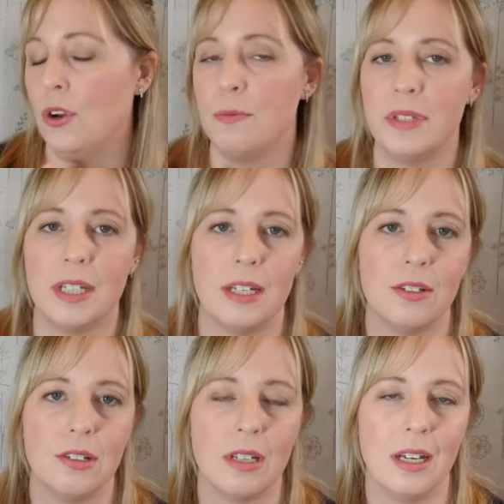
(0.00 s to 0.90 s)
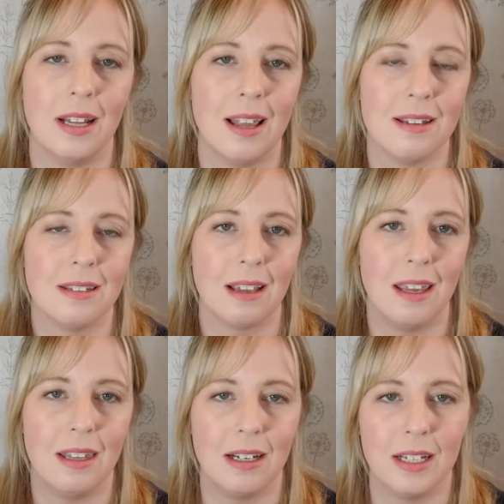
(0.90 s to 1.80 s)
homesteaders in Alaska
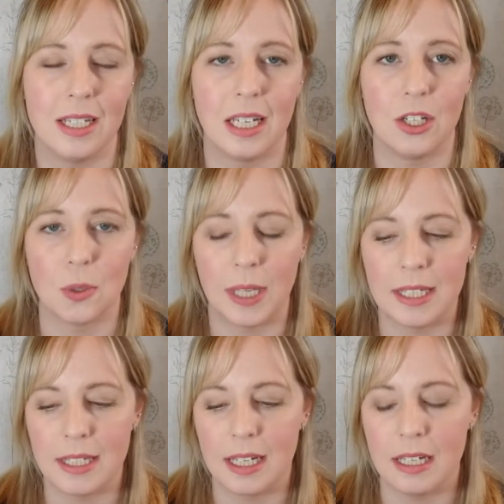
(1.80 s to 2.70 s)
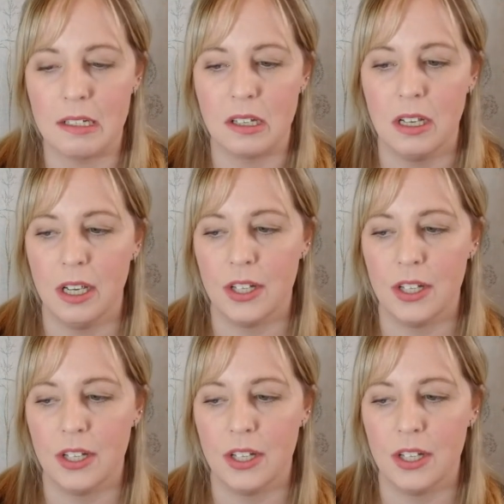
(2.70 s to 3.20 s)
in the 1920s.